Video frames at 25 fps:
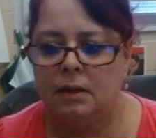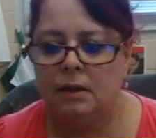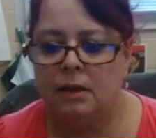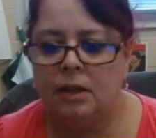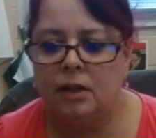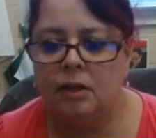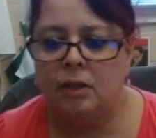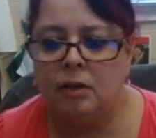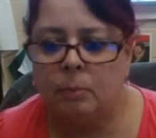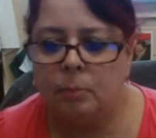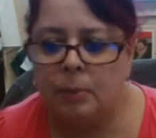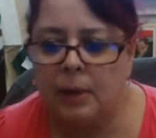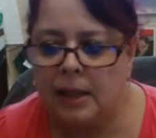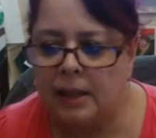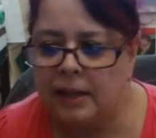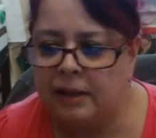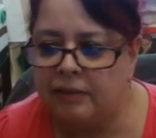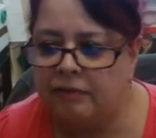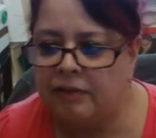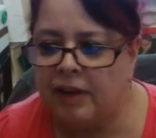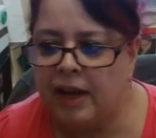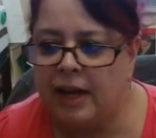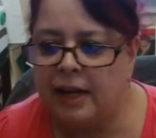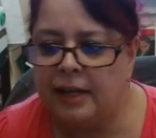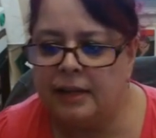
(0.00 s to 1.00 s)
you could probably
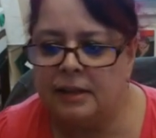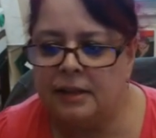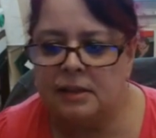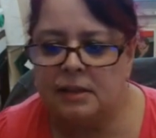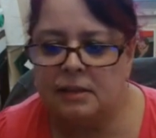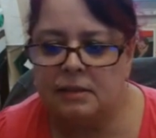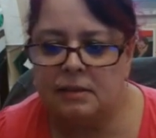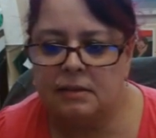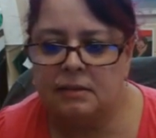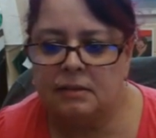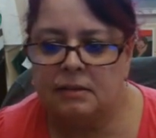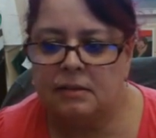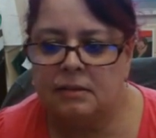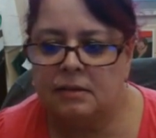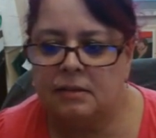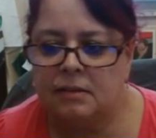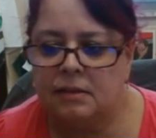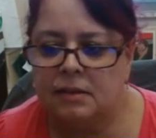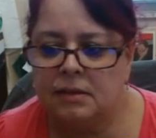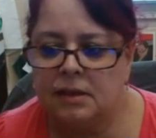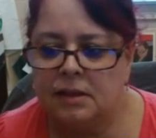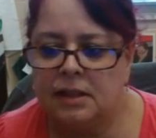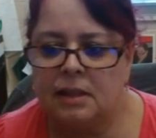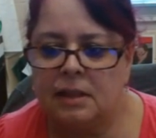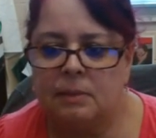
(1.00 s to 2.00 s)
find
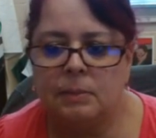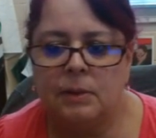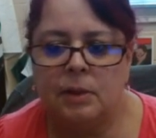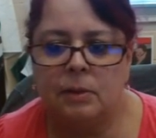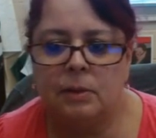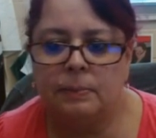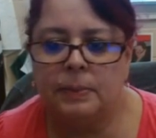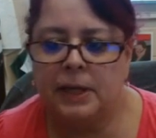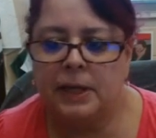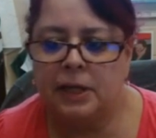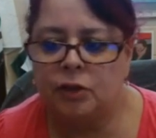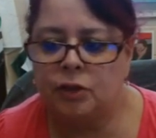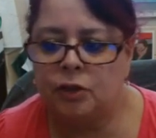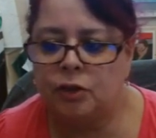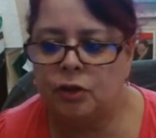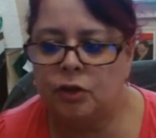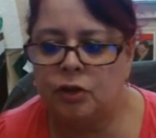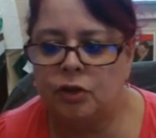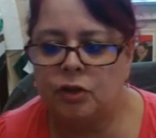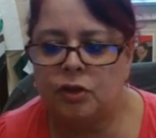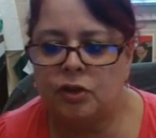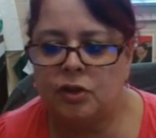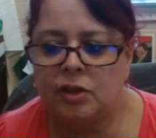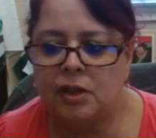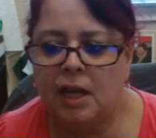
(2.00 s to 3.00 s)
similar
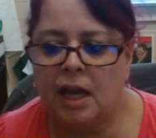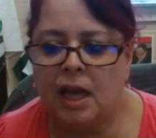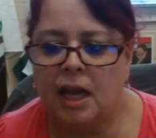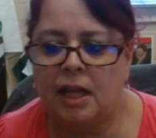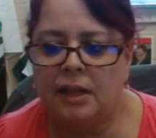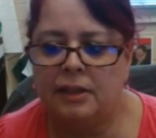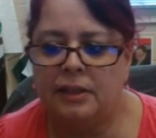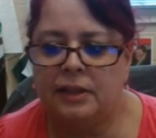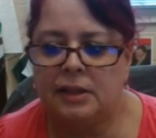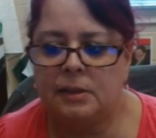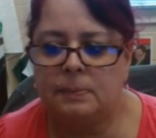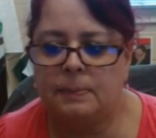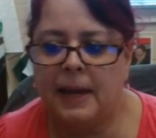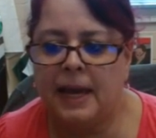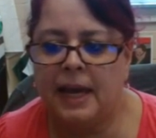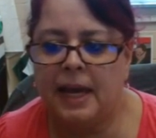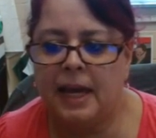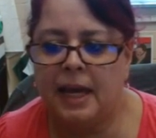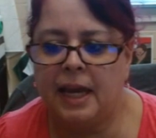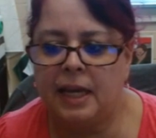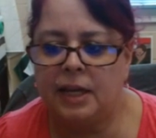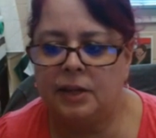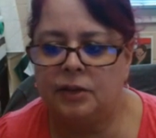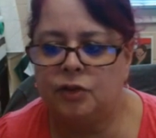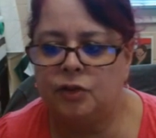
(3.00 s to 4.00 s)
pictures on this
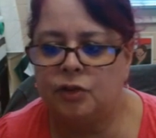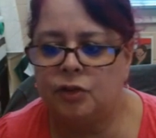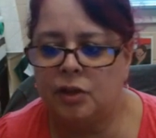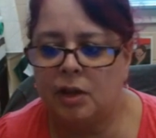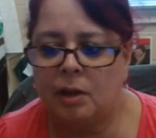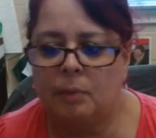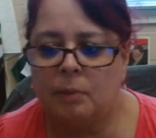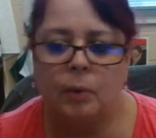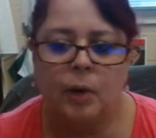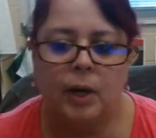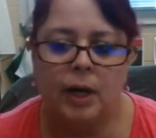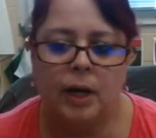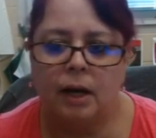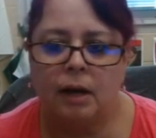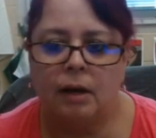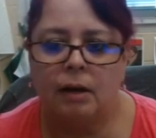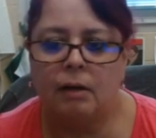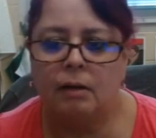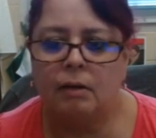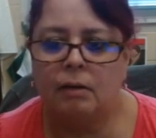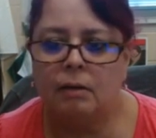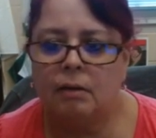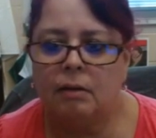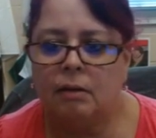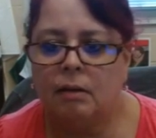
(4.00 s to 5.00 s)
page
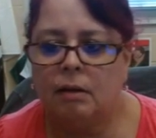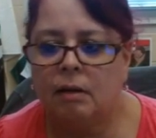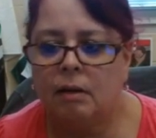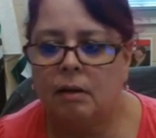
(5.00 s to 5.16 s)
somewhere,